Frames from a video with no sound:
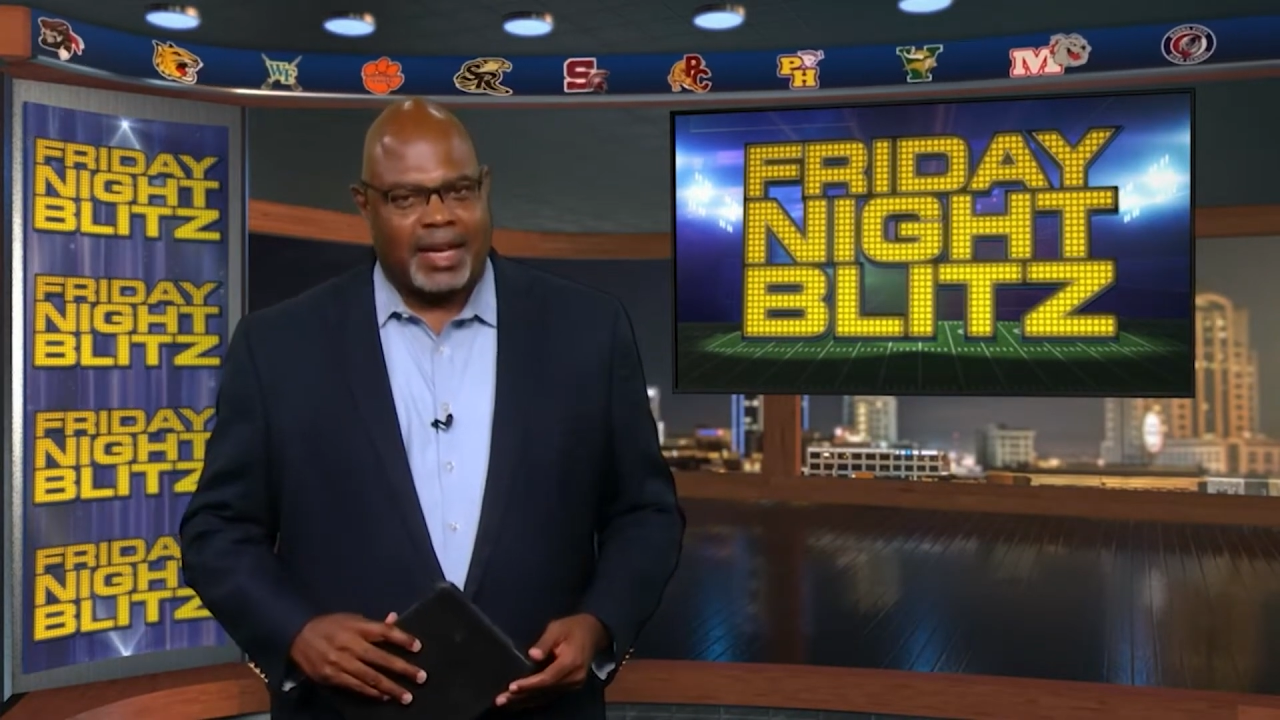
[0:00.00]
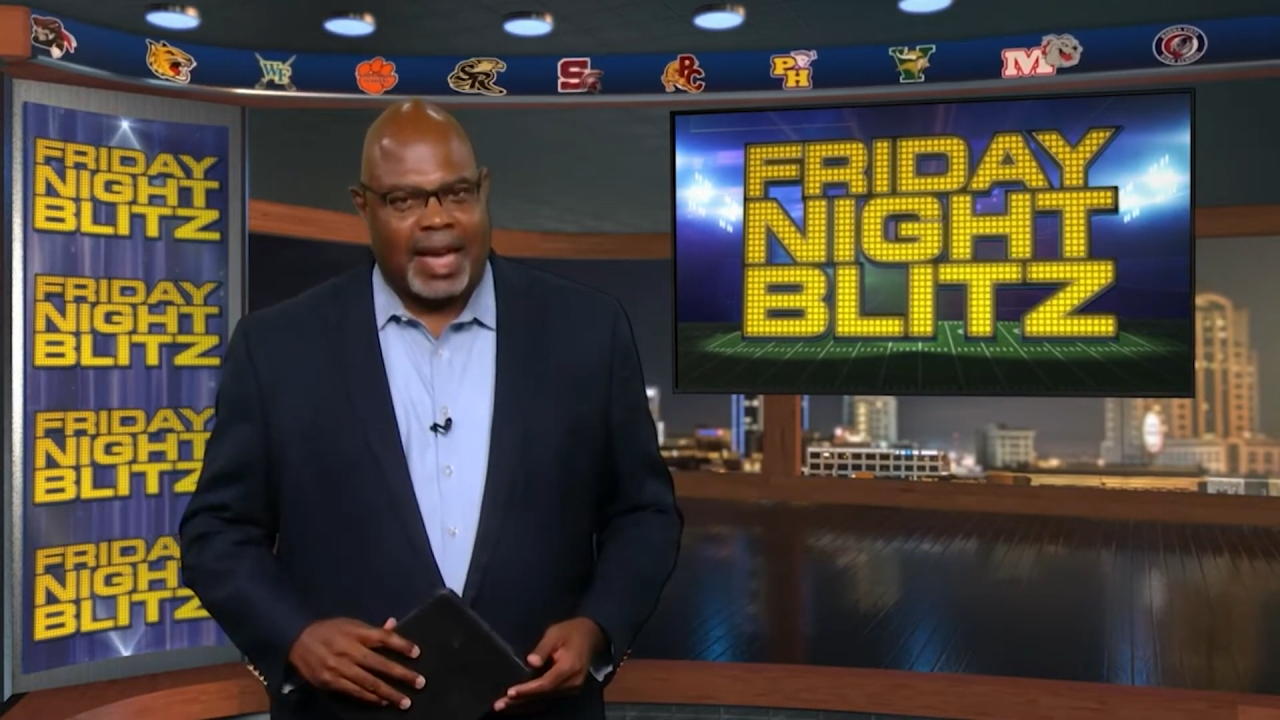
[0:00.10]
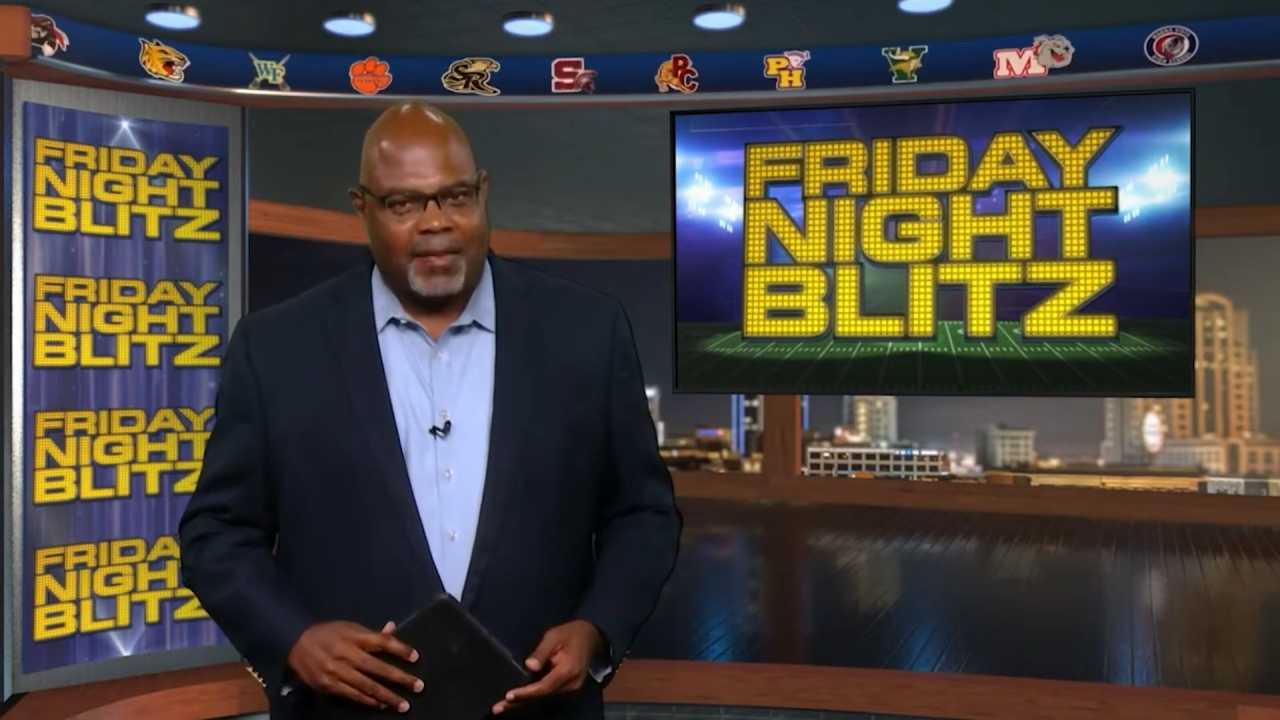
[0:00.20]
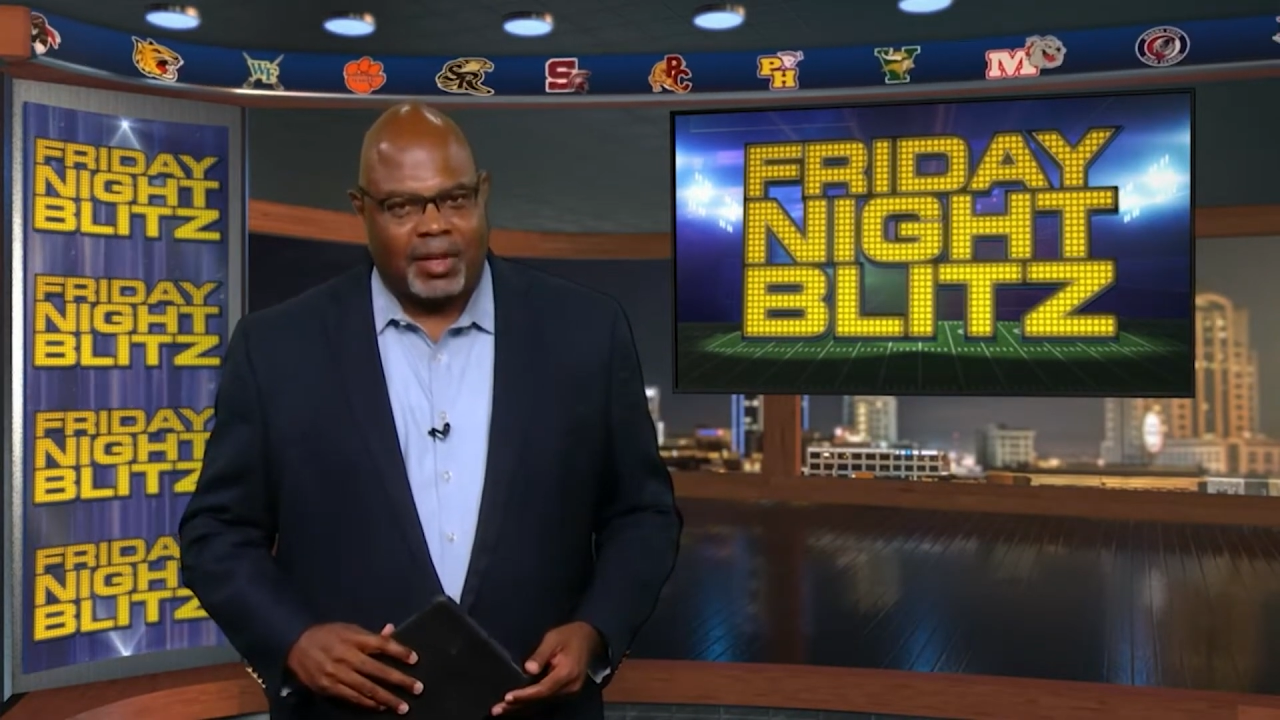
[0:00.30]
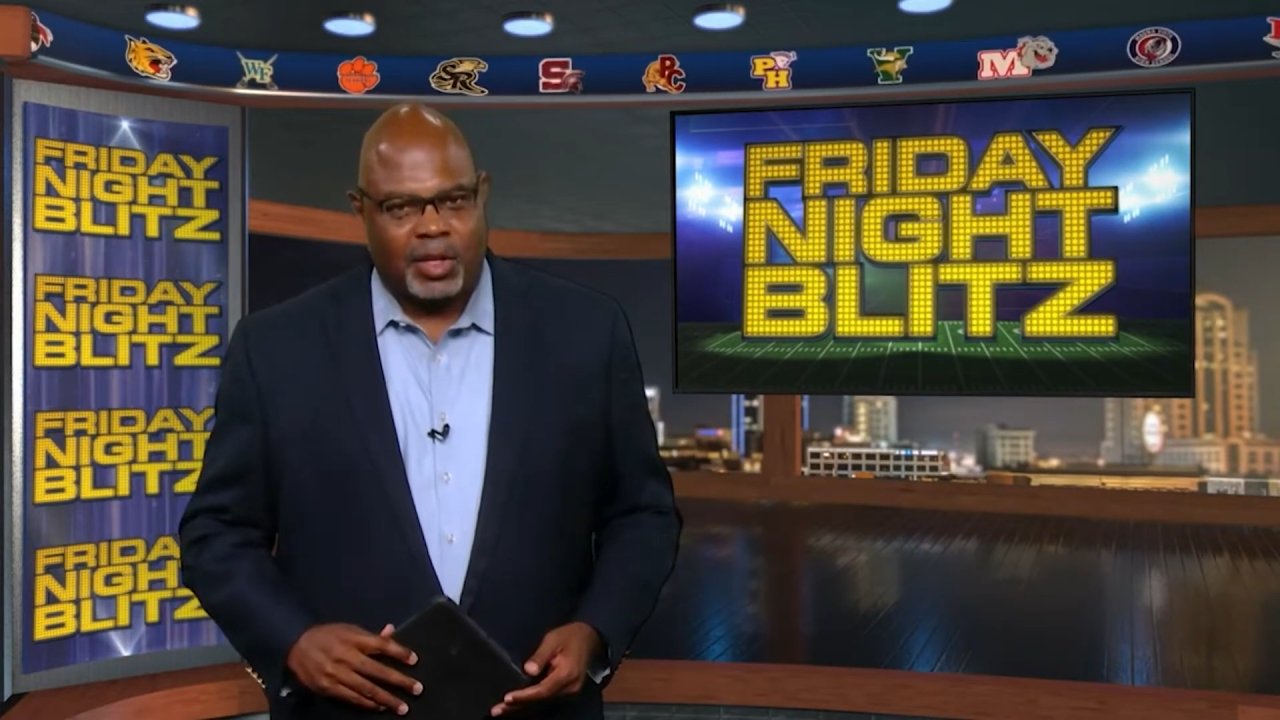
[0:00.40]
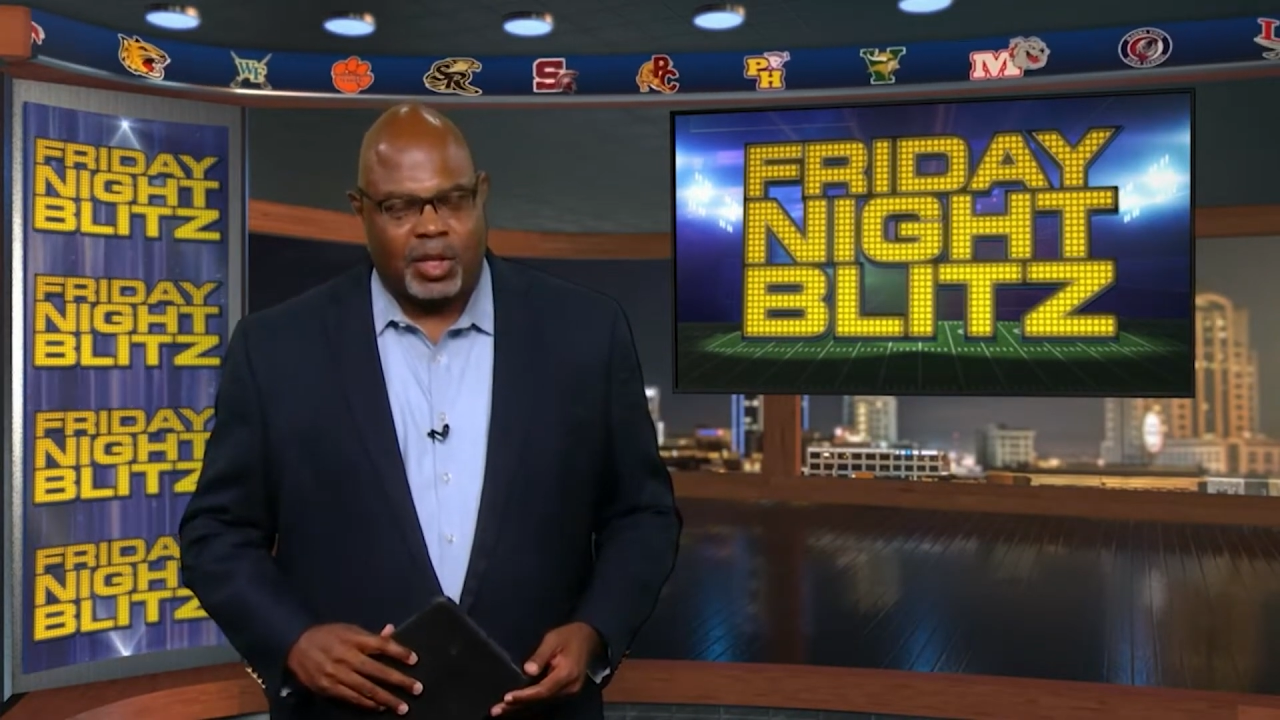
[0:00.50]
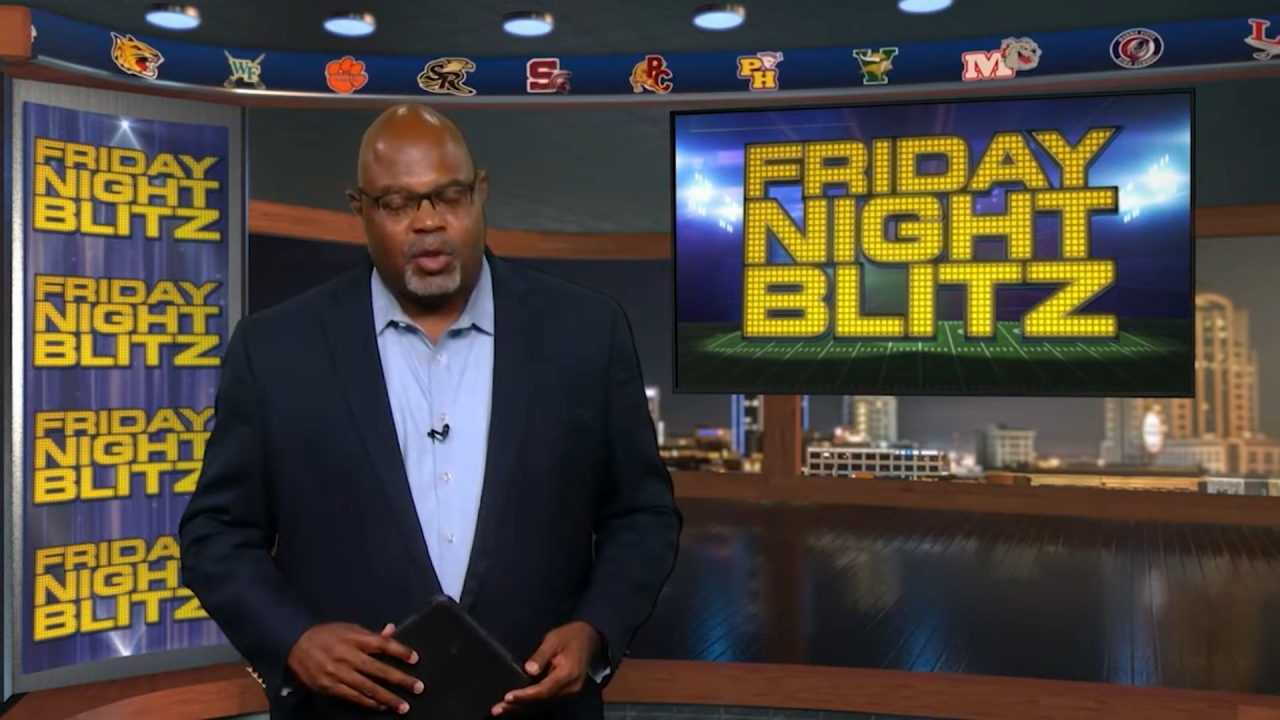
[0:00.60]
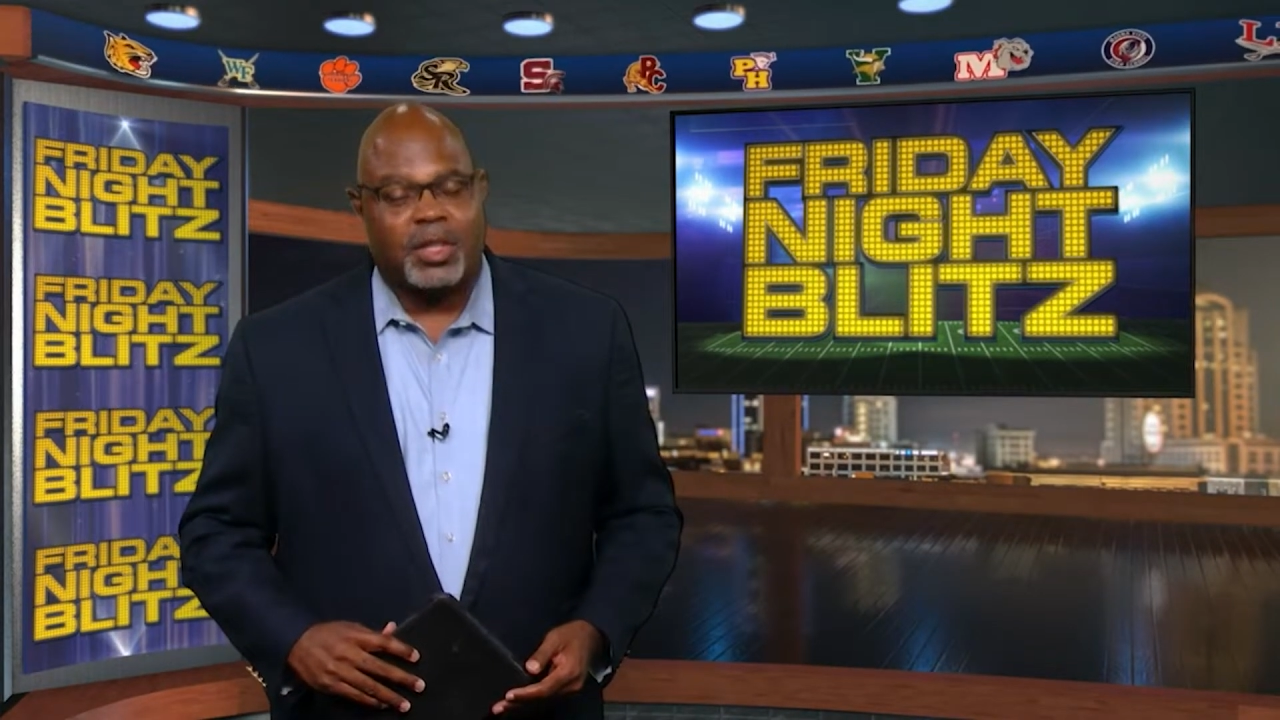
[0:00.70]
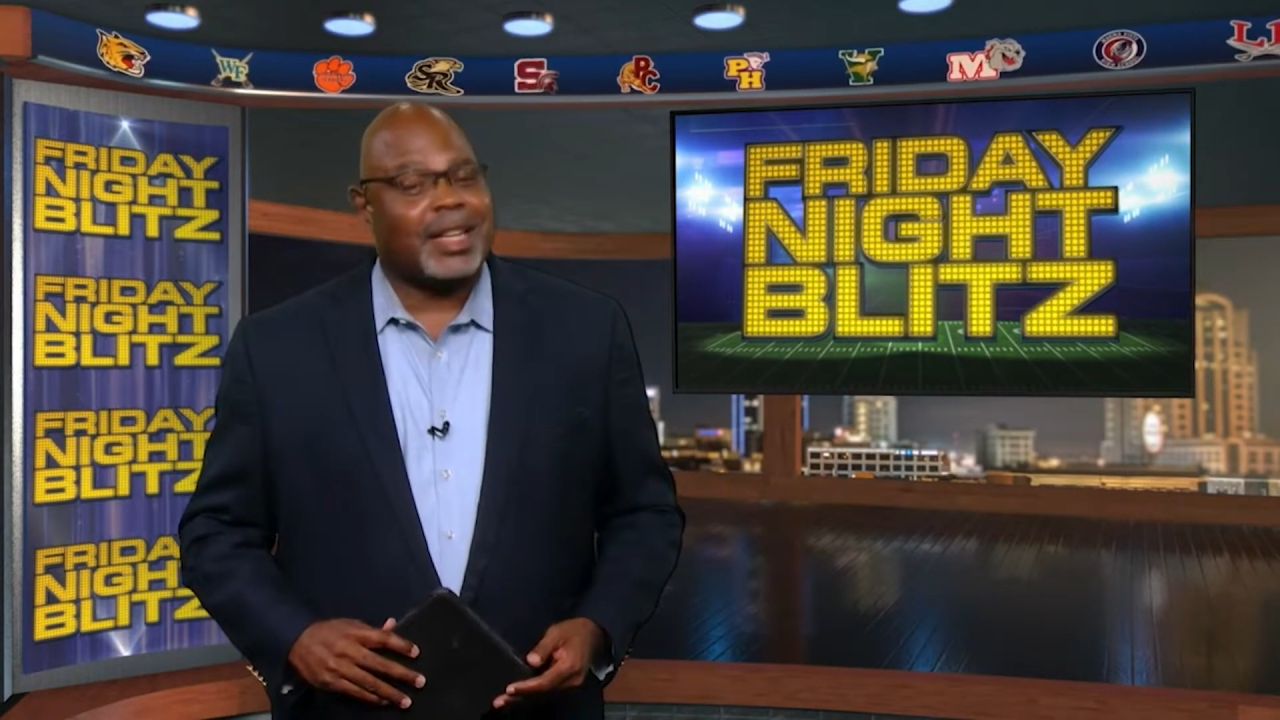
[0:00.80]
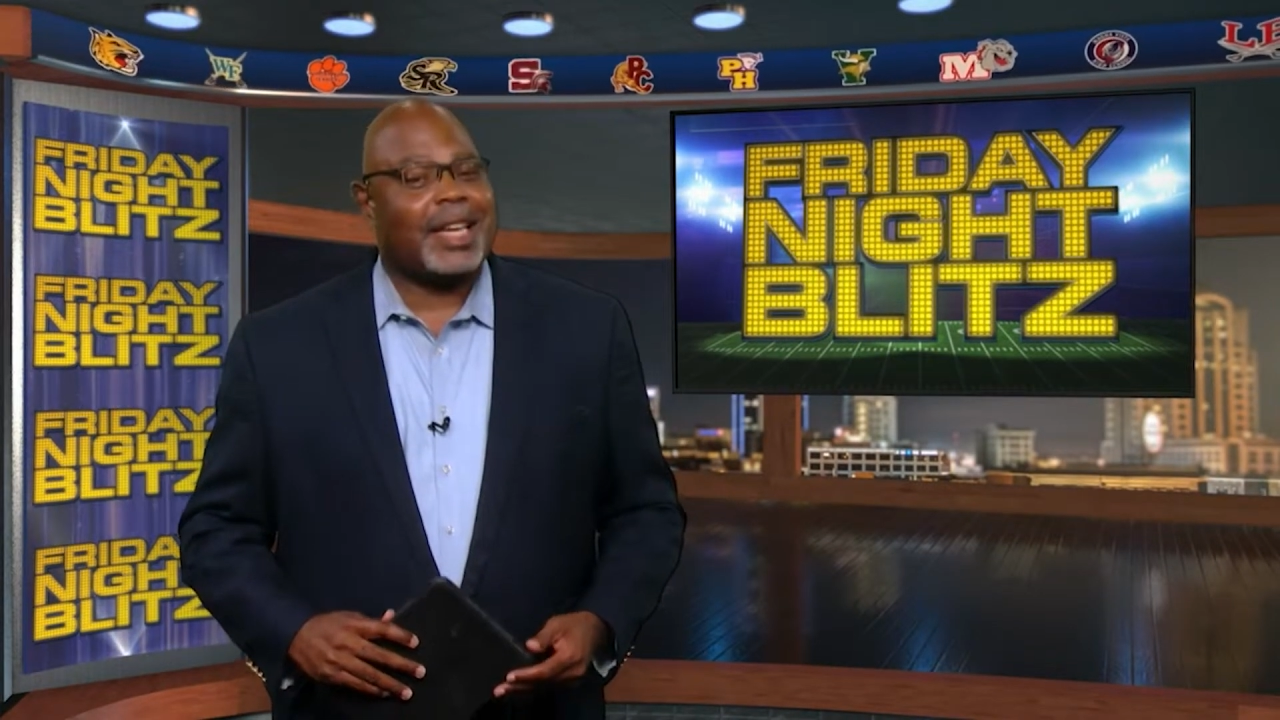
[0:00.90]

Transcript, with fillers: Cavaliers hosting